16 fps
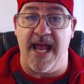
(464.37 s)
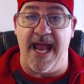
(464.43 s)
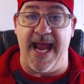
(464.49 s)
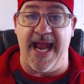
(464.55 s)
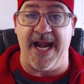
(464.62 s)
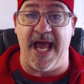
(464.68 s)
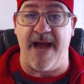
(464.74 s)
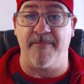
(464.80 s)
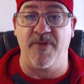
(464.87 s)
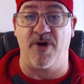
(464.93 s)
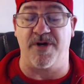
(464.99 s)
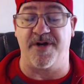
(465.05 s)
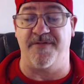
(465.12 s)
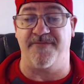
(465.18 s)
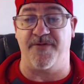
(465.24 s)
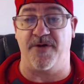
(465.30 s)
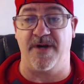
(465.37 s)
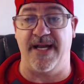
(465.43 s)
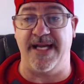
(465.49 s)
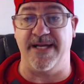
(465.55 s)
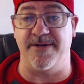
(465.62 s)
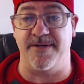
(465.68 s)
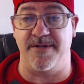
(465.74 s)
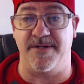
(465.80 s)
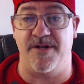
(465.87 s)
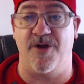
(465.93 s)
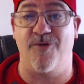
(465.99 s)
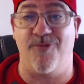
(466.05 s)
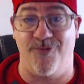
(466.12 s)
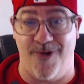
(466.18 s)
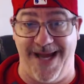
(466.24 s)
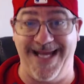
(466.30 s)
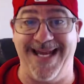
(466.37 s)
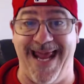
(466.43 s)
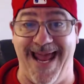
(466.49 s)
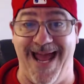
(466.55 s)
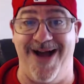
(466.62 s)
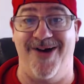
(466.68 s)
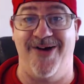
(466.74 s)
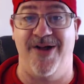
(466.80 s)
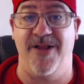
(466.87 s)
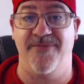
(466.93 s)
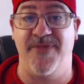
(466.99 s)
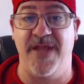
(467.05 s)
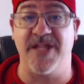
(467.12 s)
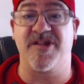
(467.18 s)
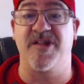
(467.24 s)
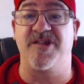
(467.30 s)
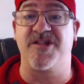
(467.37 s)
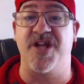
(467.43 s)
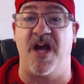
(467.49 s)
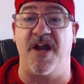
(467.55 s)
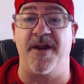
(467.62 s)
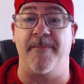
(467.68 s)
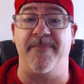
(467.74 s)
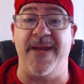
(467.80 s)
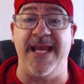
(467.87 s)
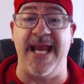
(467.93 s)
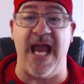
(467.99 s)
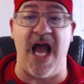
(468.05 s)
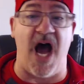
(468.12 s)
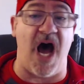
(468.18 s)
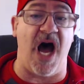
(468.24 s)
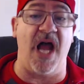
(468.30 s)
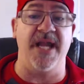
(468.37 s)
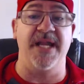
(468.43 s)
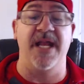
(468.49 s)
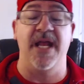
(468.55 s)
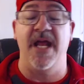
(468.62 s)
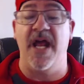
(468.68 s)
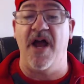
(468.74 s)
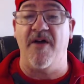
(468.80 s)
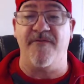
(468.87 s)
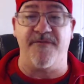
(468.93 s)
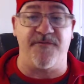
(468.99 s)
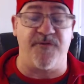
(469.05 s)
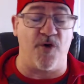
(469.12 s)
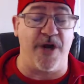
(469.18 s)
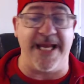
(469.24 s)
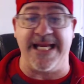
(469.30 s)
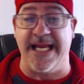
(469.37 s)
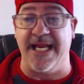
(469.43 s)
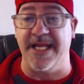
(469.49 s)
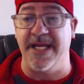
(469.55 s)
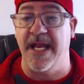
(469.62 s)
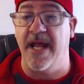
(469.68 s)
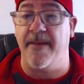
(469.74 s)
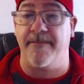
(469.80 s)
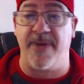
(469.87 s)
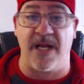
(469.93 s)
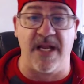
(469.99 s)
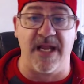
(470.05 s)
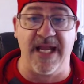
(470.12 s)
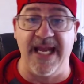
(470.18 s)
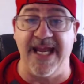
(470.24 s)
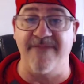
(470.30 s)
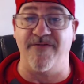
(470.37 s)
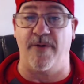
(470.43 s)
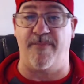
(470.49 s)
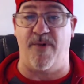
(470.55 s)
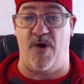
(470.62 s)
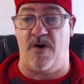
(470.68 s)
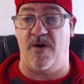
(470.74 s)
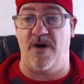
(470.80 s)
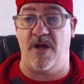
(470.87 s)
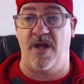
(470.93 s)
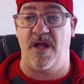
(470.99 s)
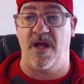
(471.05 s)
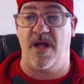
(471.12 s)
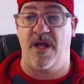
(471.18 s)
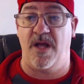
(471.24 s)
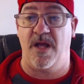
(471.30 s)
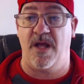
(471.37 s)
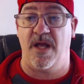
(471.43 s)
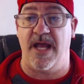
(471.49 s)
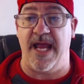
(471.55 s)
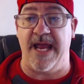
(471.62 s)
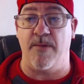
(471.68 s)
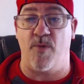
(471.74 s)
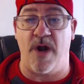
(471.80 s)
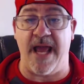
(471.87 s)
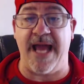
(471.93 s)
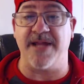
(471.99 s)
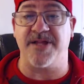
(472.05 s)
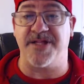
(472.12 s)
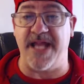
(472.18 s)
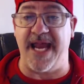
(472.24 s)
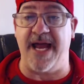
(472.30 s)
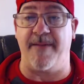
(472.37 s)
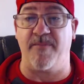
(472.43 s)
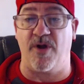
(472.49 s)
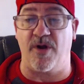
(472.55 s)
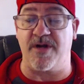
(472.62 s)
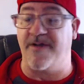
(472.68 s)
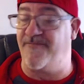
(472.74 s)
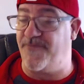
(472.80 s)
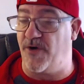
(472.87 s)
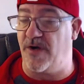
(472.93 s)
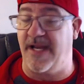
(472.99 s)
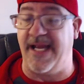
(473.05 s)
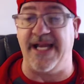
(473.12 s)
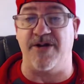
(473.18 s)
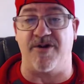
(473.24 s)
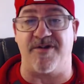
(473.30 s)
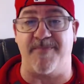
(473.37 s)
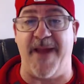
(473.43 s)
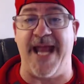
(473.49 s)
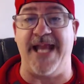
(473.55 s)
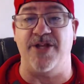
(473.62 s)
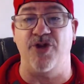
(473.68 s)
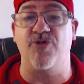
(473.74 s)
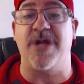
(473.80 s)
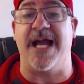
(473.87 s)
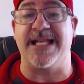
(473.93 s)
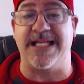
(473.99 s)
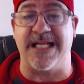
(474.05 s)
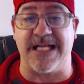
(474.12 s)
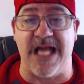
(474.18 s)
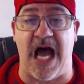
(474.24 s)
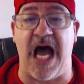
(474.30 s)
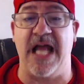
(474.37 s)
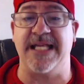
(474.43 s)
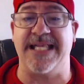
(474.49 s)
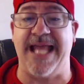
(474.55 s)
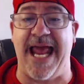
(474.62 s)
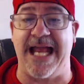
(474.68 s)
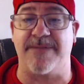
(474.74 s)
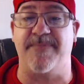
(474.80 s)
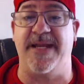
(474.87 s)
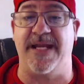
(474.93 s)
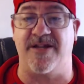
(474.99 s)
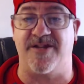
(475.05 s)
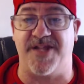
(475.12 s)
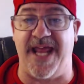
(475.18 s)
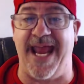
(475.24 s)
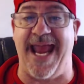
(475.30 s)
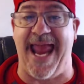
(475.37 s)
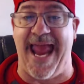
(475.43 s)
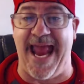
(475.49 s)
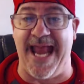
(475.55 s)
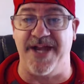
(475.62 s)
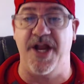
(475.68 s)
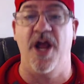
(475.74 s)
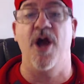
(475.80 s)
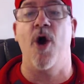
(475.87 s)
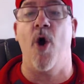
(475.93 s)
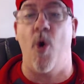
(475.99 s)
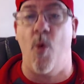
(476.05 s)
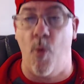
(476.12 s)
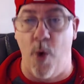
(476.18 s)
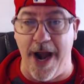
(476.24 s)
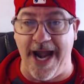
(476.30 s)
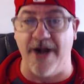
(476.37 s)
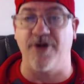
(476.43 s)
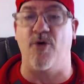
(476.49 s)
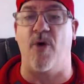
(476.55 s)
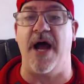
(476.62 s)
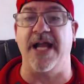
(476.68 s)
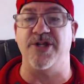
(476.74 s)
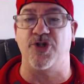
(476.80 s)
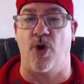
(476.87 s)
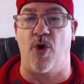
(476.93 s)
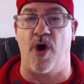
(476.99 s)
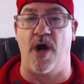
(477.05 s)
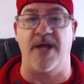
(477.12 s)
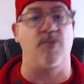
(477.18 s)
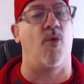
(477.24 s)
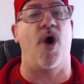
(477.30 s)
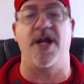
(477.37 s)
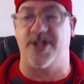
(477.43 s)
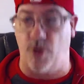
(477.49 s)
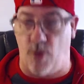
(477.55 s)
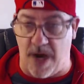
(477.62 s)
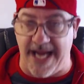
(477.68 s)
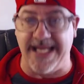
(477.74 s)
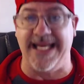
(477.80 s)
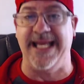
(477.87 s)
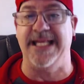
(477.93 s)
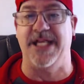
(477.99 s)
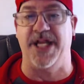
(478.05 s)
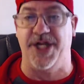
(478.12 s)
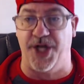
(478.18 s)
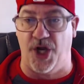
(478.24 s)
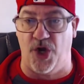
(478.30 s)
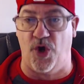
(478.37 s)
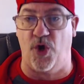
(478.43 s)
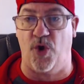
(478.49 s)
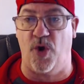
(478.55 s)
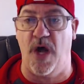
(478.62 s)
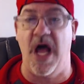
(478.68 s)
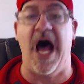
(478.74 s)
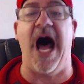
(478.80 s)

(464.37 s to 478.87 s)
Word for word: And I'm looking for leaders right now. This is going to be unfreaking believable. And when I say I'm looking for leaders, man, you got to contact me and say, Ed, where do I join? What do I need to do?